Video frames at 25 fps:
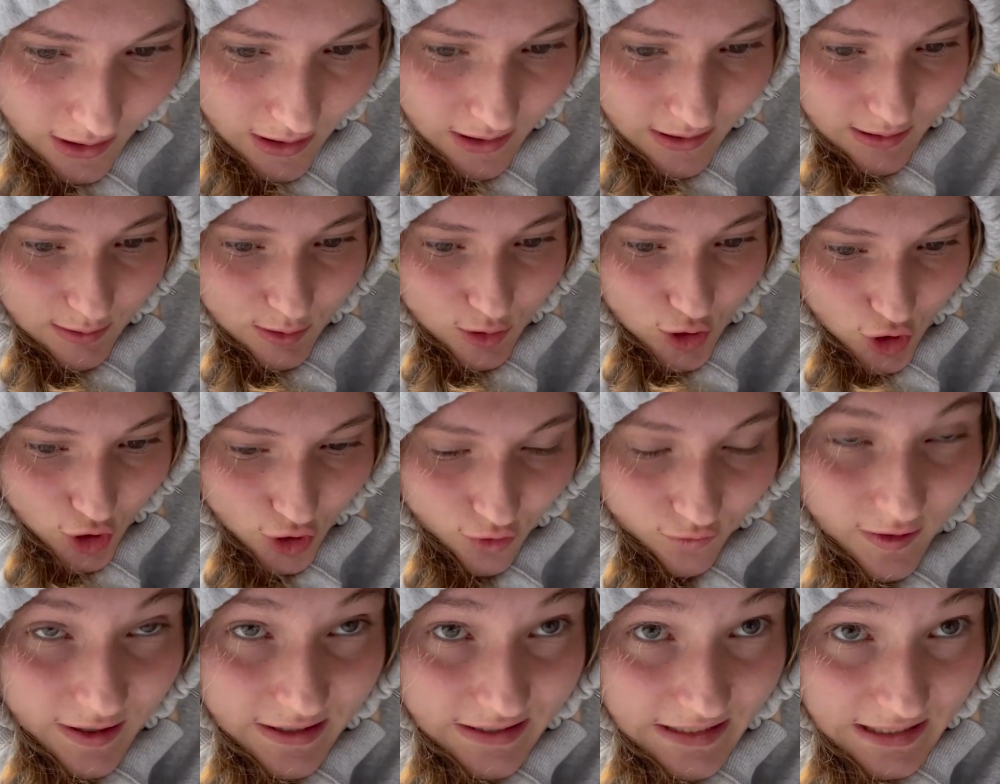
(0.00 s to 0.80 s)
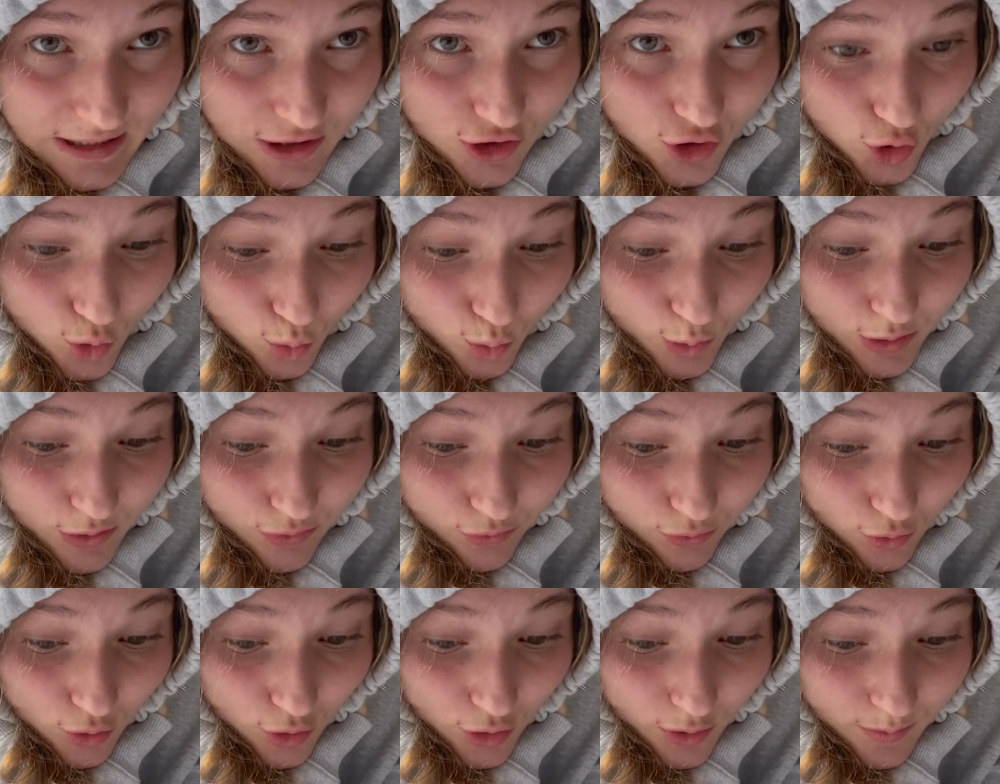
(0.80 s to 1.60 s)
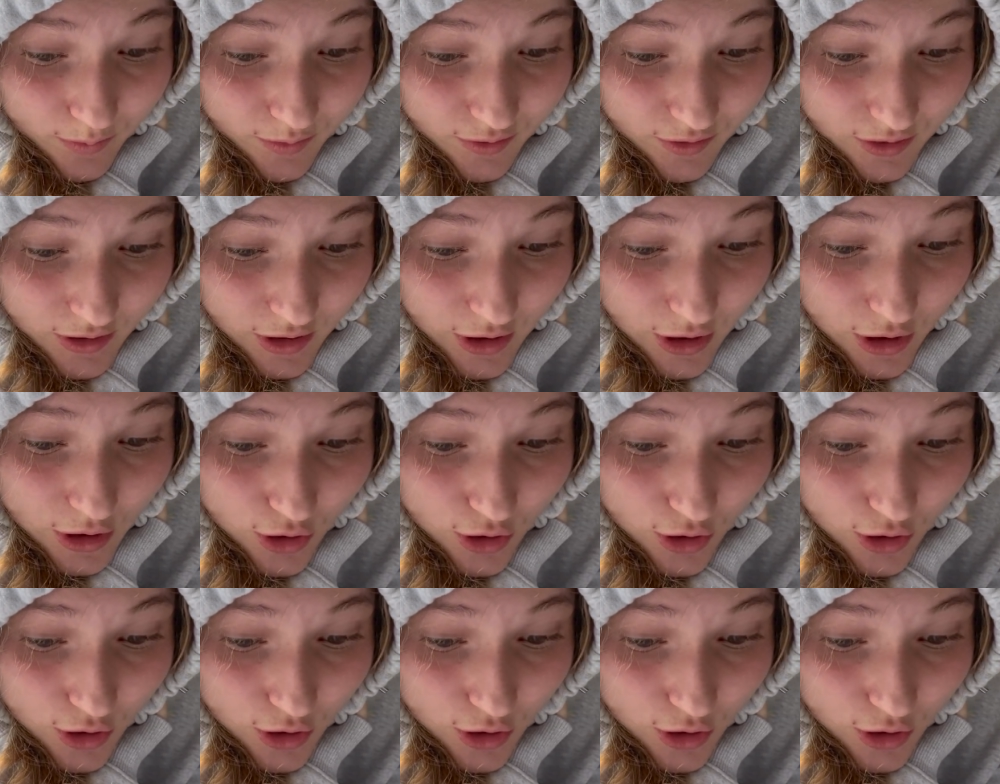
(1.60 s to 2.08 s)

There was also financial reforms.